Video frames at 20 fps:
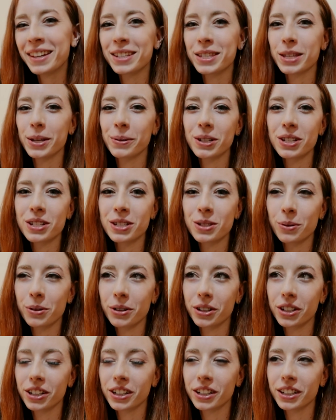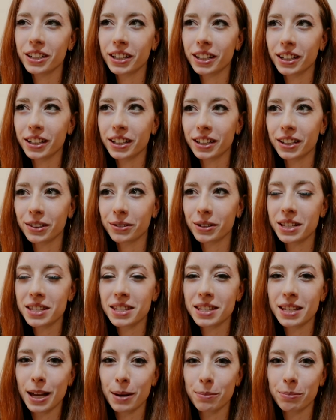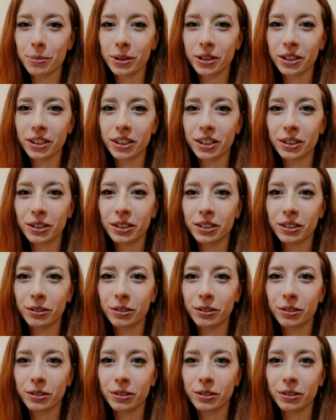So we just ordered red snapper,